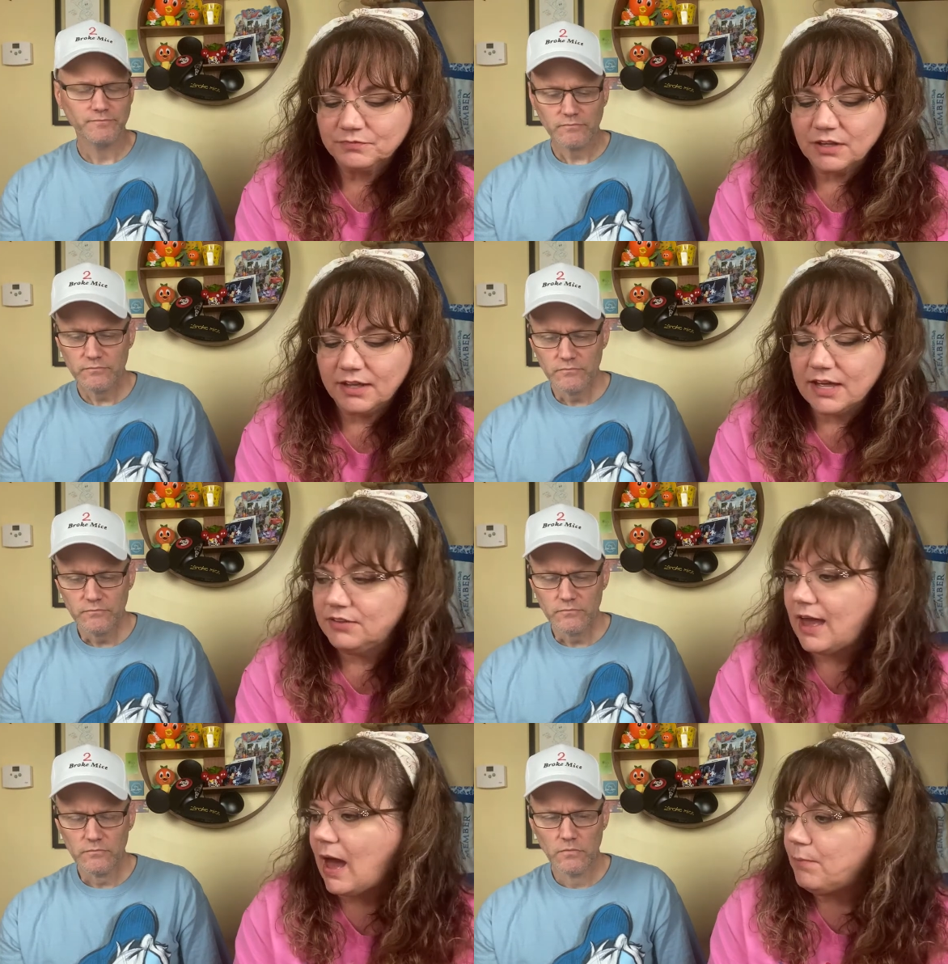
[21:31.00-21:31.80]
Speaker 1: Like how
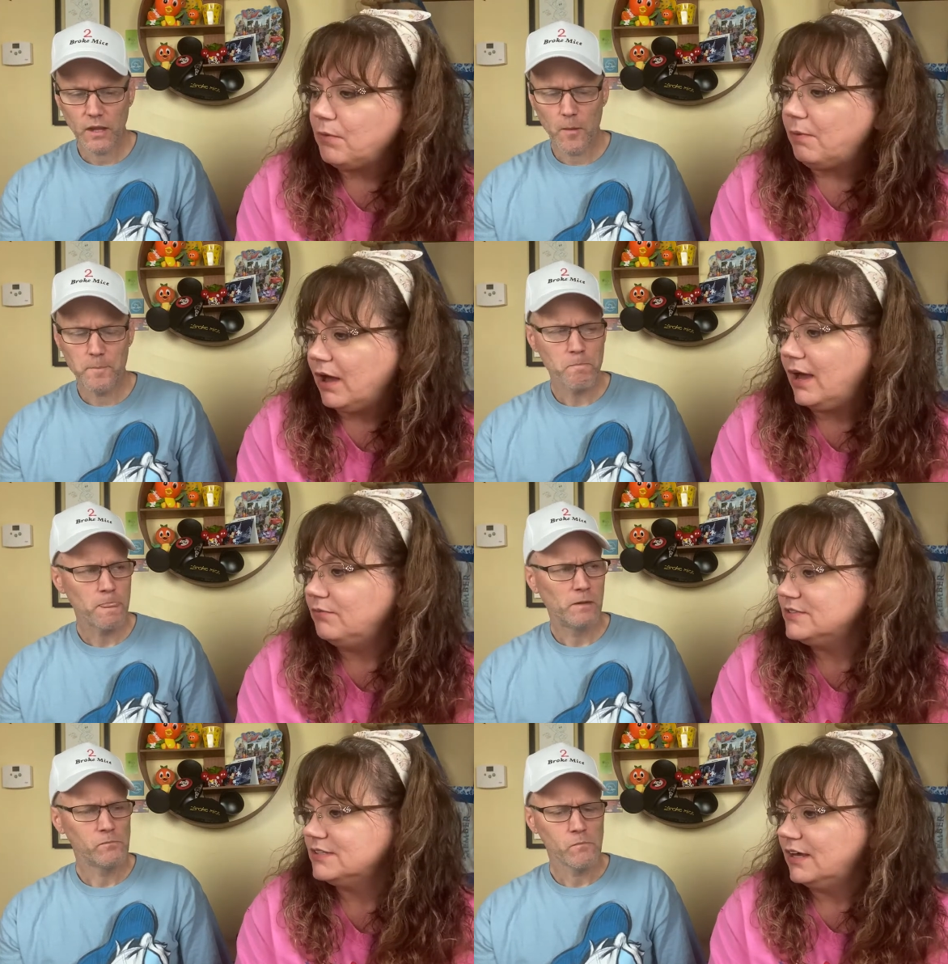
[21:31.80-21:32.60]
the apple pie
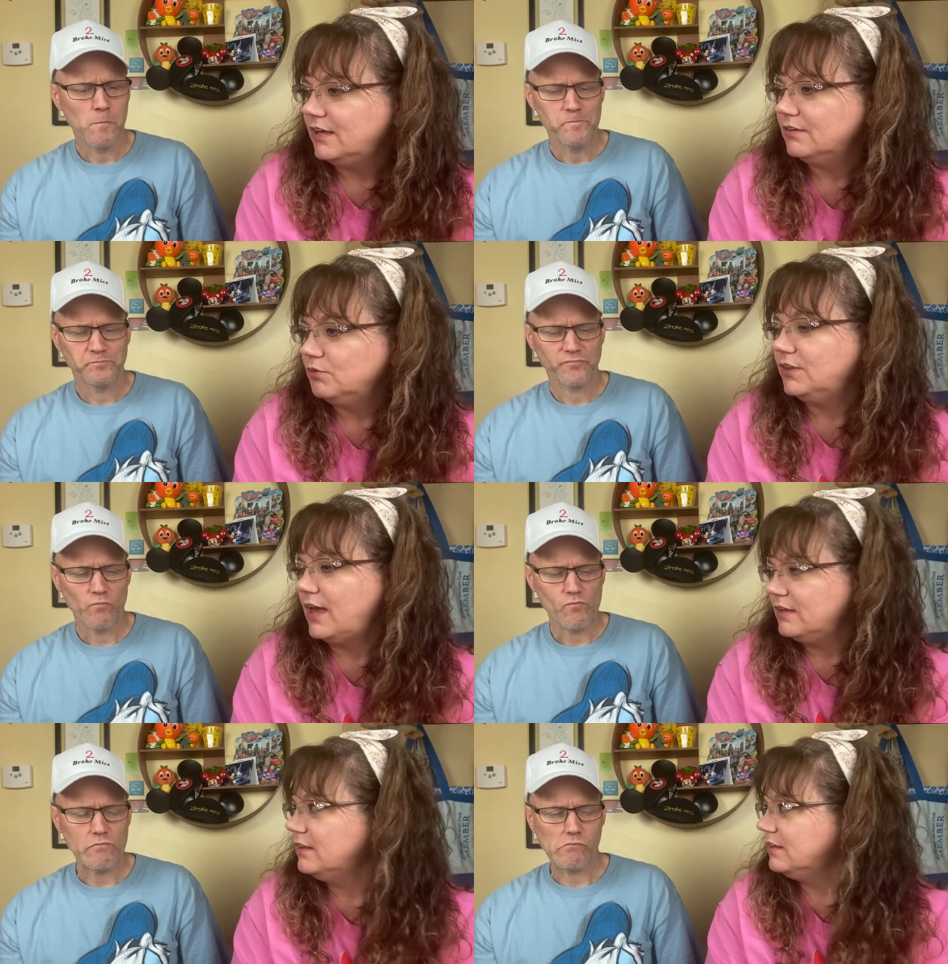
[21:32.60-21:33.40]
was like, well,
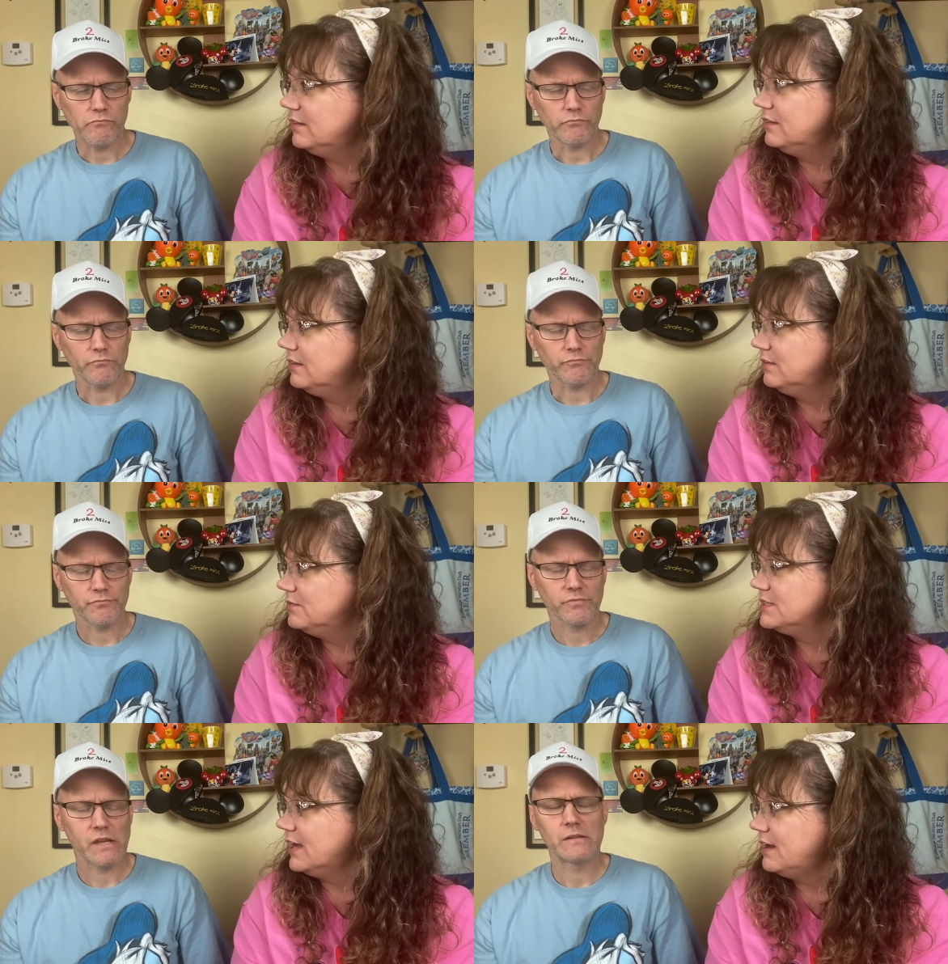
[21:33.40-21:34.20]
that
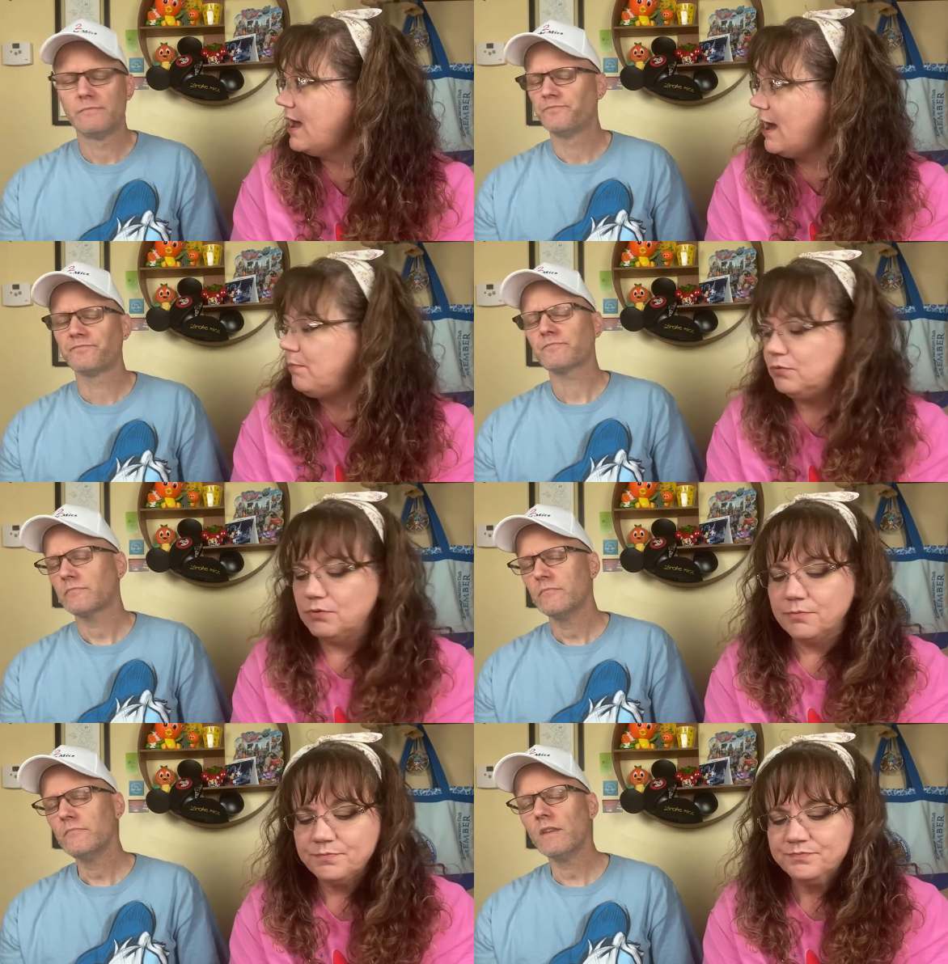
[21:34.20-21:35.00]
was like an
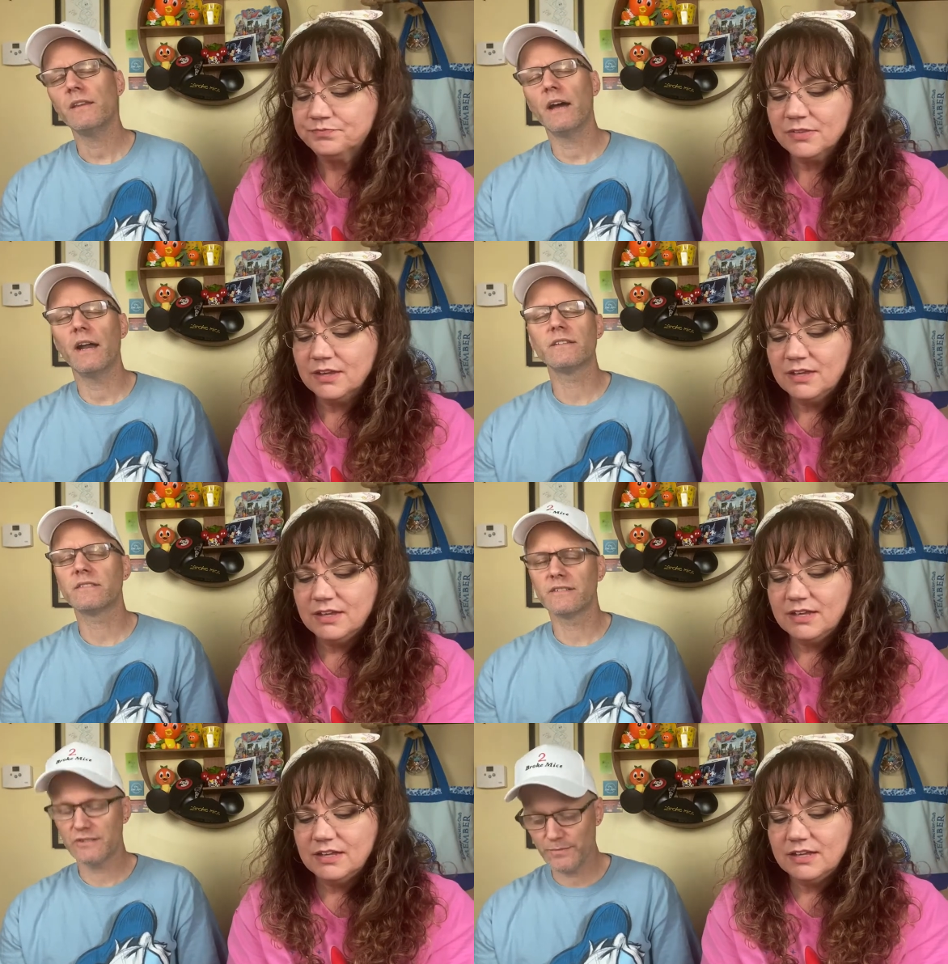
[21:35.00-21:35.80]
apple.
Speaker 2: That is
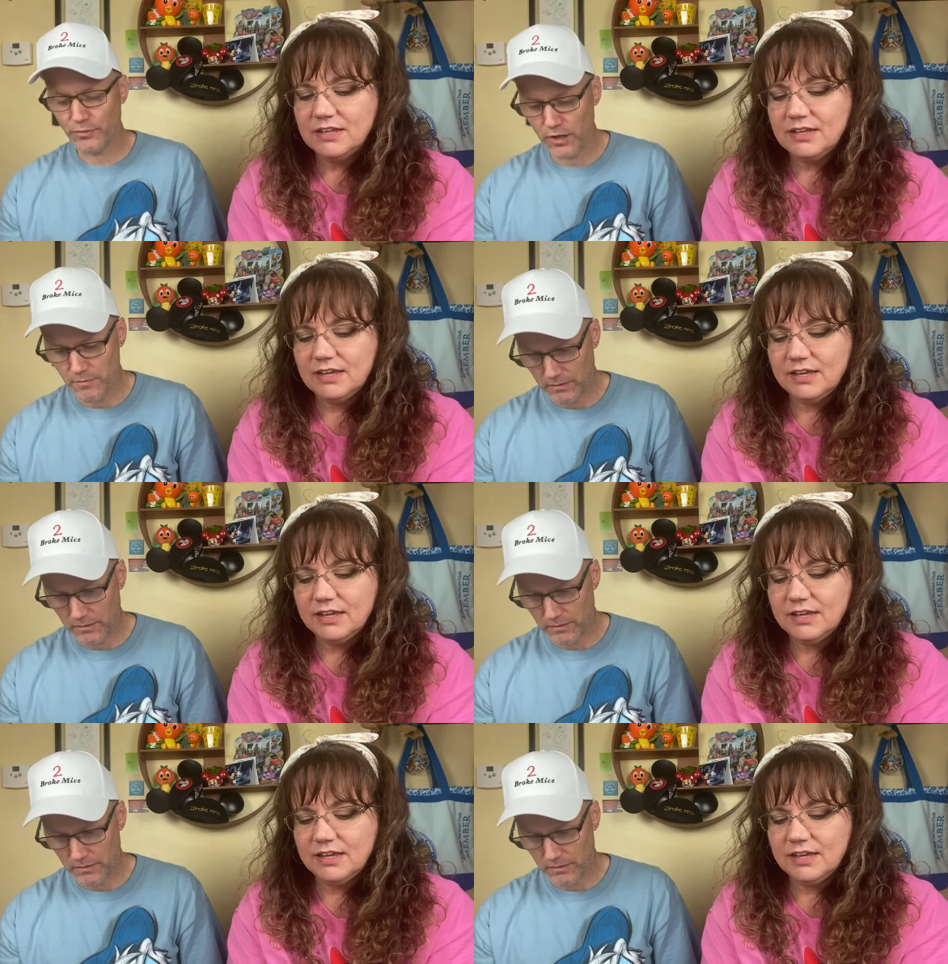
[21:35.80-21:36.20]
a disappointment.